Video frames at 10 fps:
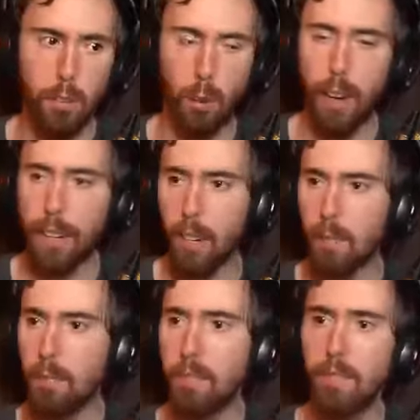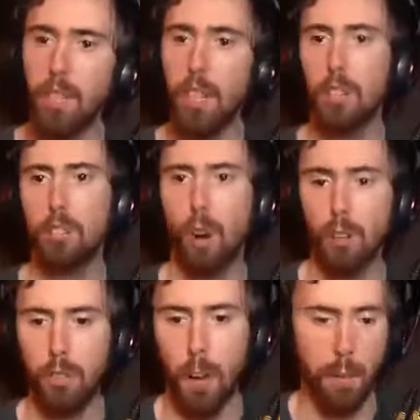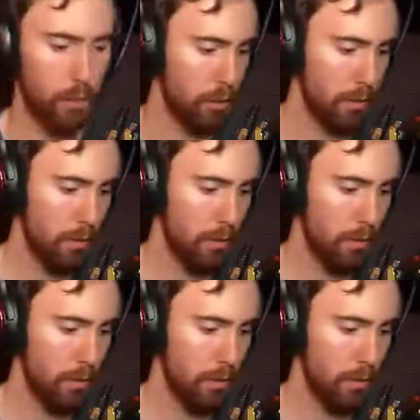right here. Start summons.